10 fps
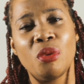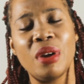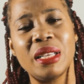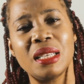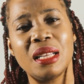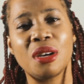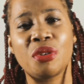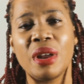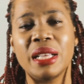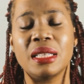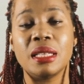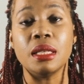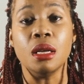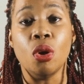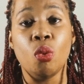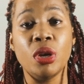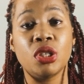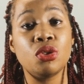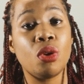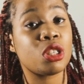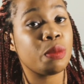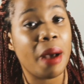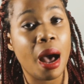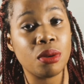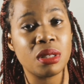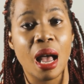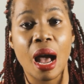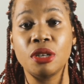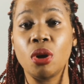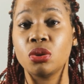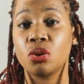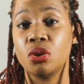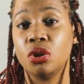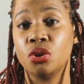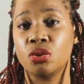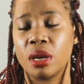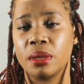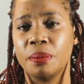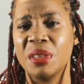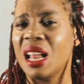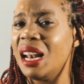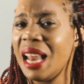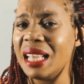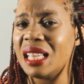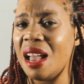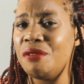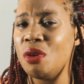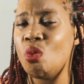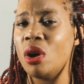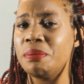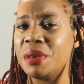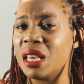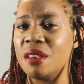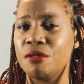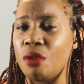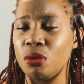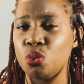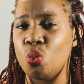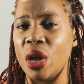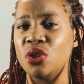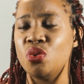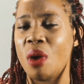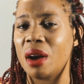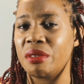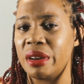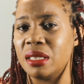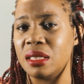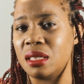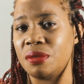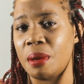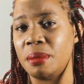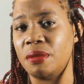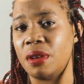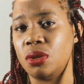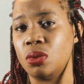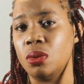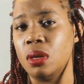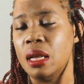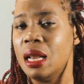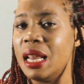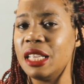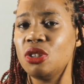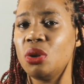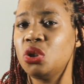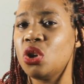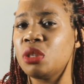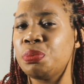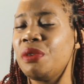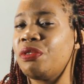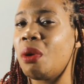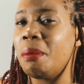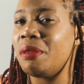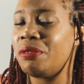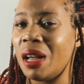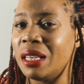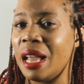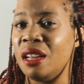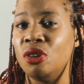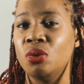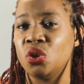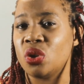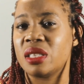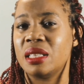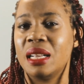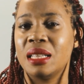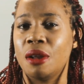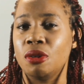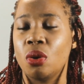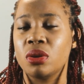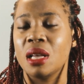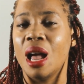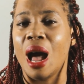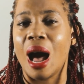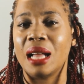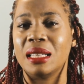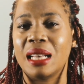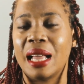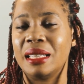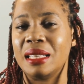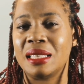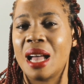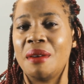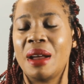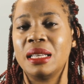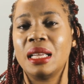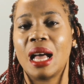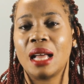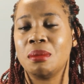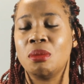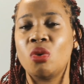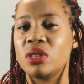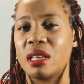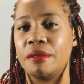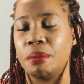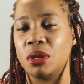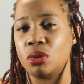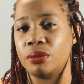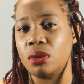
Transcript: raising and creating it with your spouse and also your children. Let everyone be involved when you are creating this family value. Let it not just be from a father alone, just lay down laws and like a tyranny and wants everybody to